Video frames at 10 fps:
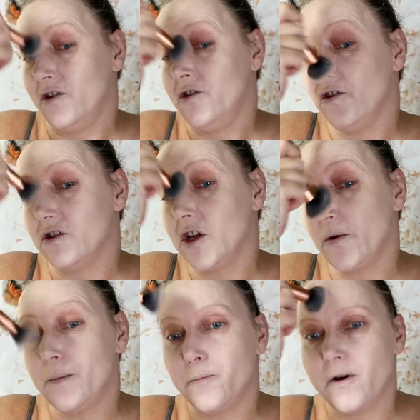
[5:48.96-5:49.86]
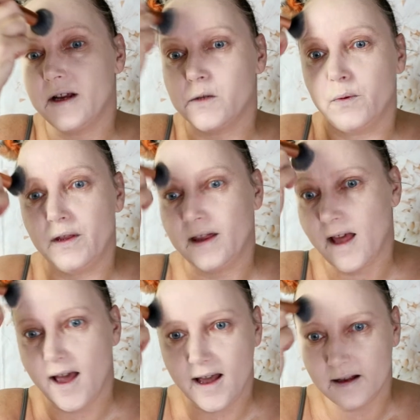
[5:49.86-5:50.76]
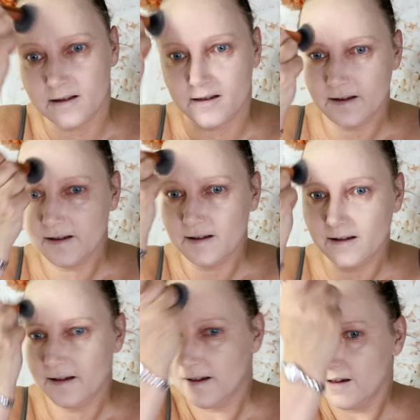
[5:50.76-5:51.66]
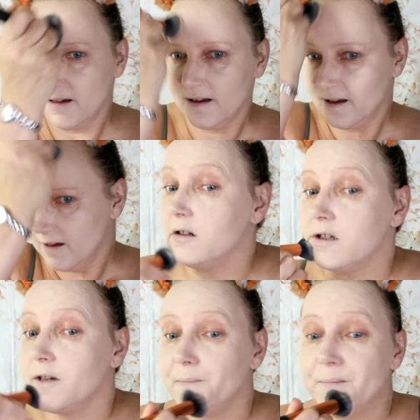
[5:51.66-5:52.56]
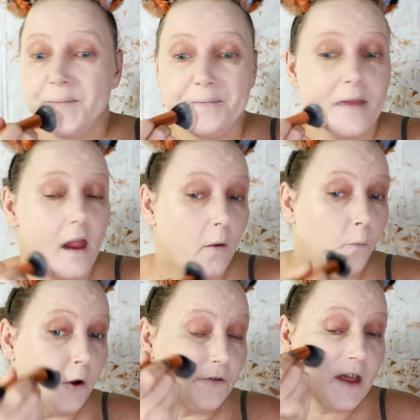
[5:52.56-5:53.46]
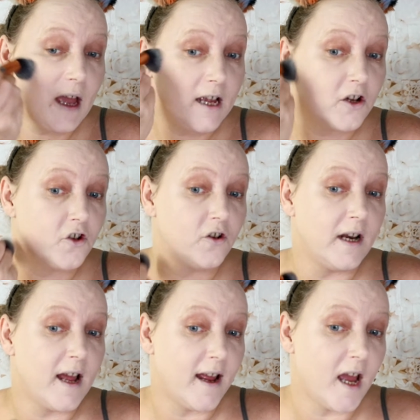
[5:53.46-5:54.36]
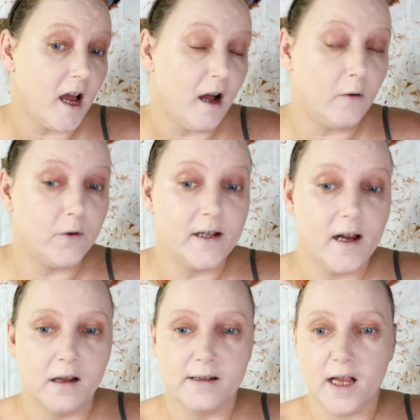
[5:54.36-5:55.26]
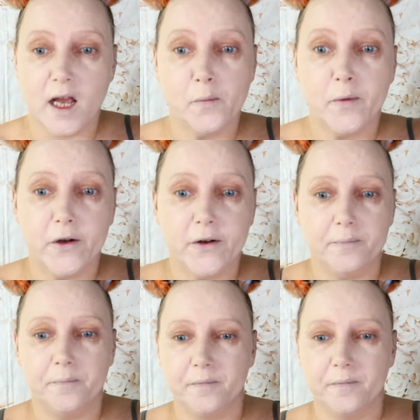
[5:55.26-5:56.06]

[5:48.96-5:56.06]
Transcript: Not so impressed with that. But with that extra layer, I would now say I'm at,